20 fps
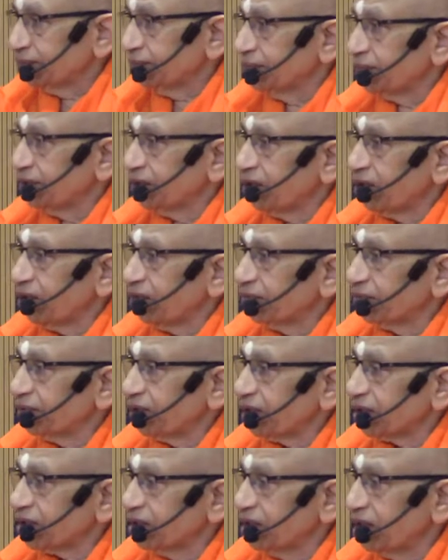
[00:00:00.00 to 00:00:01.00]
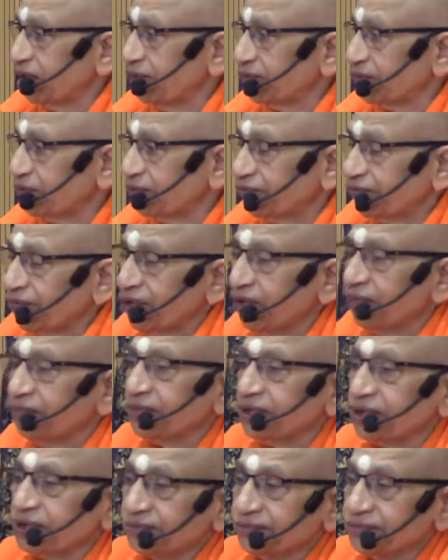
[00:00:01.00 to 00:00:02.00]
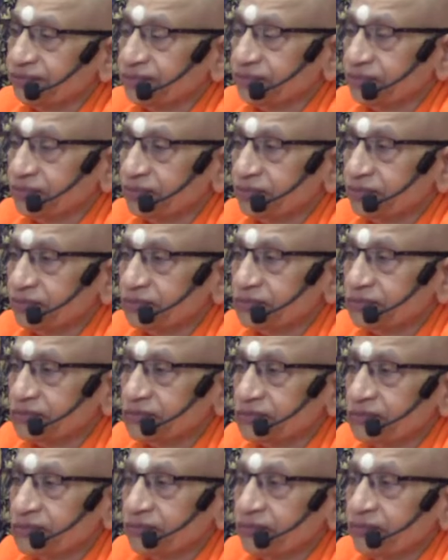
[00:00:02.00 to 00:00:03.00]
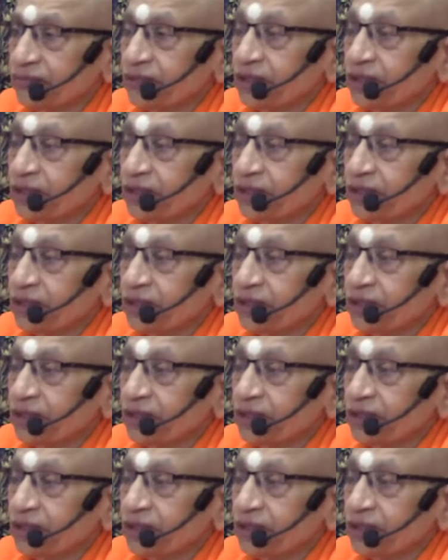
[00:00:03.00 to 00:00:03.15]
like the objects, names, and forms.